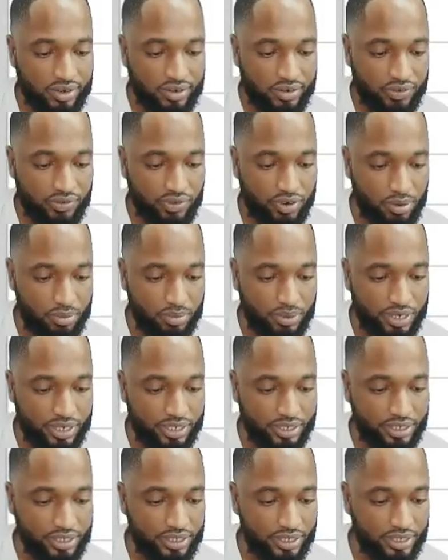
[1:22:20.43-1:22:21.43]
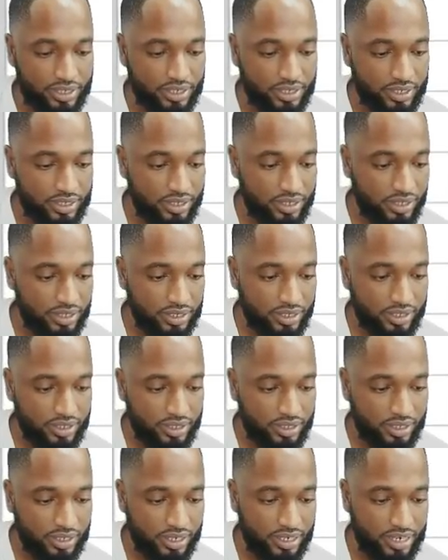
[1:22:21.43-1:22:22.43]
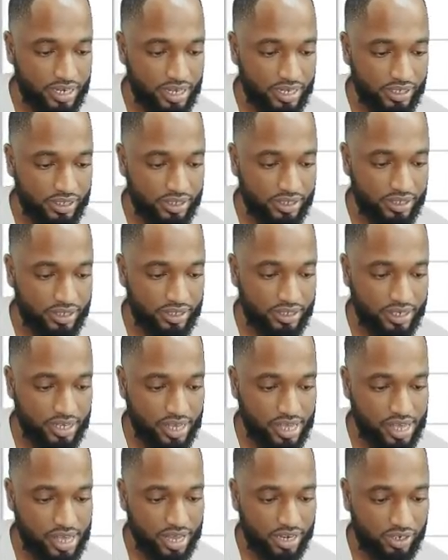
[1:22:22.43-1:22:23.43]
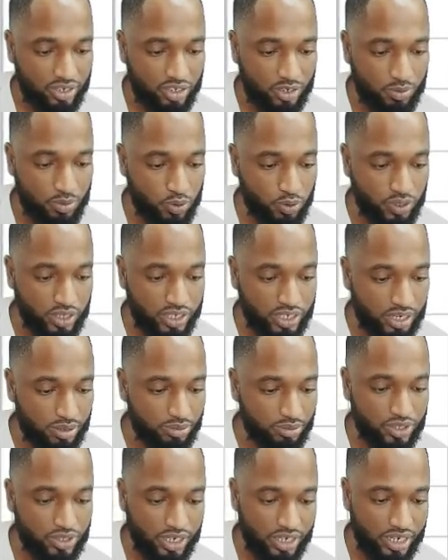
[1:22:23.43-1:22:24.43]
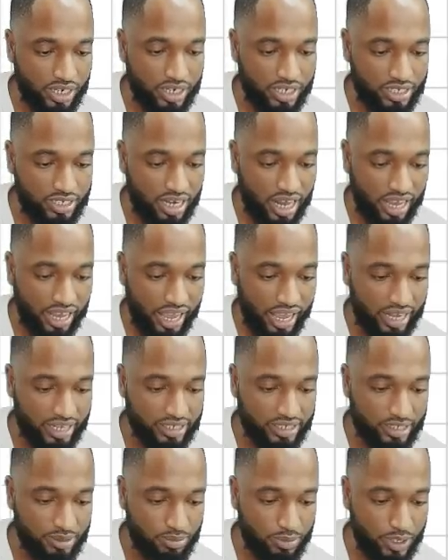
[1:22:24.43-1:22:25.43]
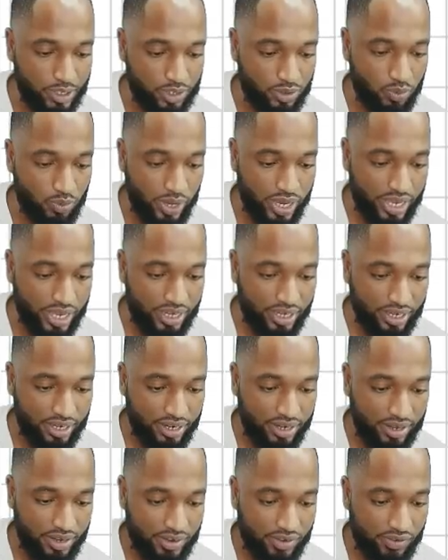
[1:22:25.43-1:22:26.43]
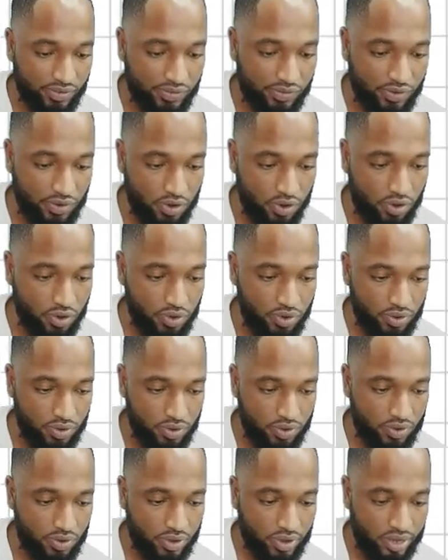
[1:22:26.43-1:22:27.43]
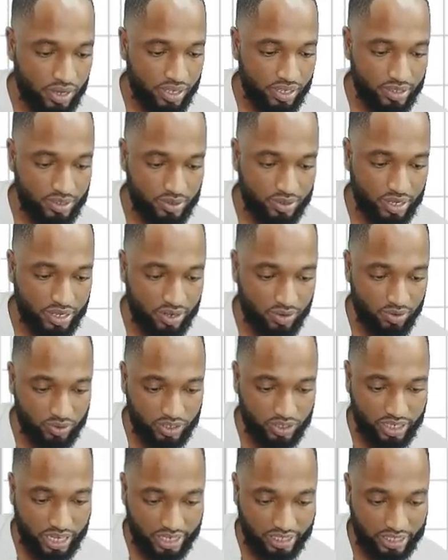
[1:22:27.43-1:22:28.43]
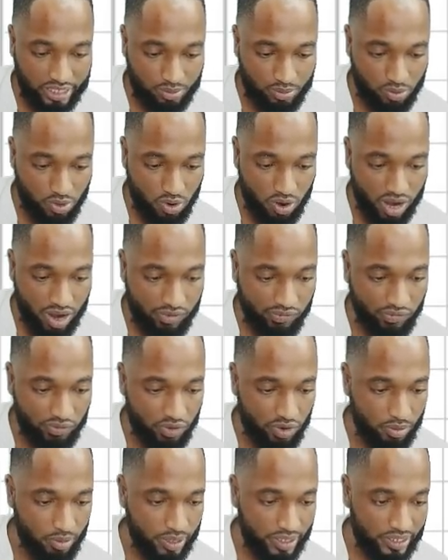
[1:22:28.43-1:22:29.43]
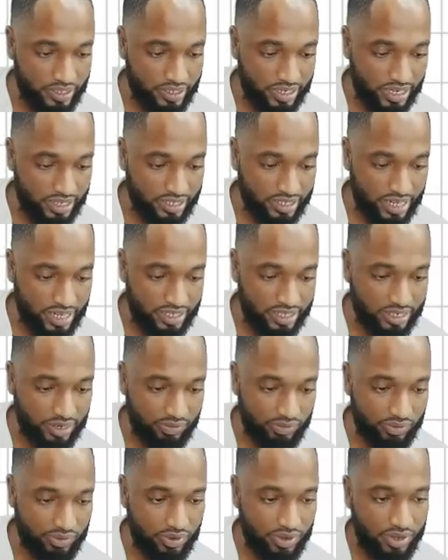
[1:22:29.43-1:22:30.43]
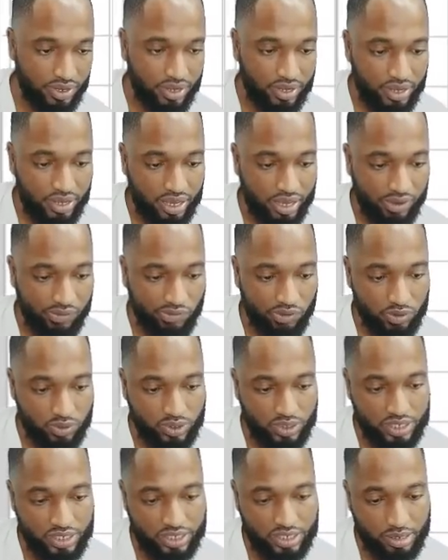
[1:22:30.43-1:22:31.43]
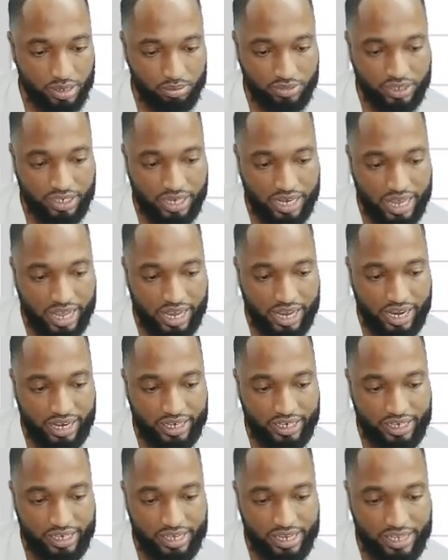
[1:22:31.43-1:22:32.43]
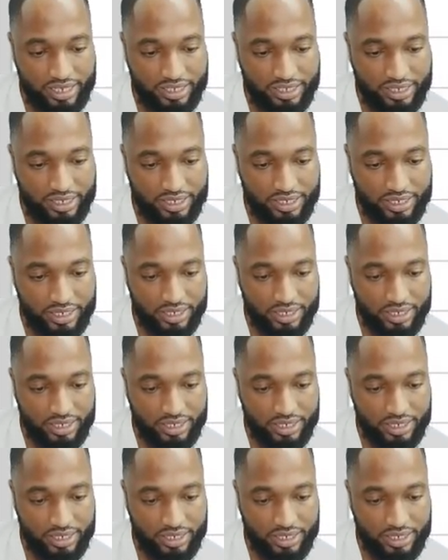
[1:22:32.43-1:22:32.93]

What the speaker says: from this to this, you see both of them shaded, it's like X is between 4. It's, you notice X is more than 4, but it's less than 7. If you see something like this,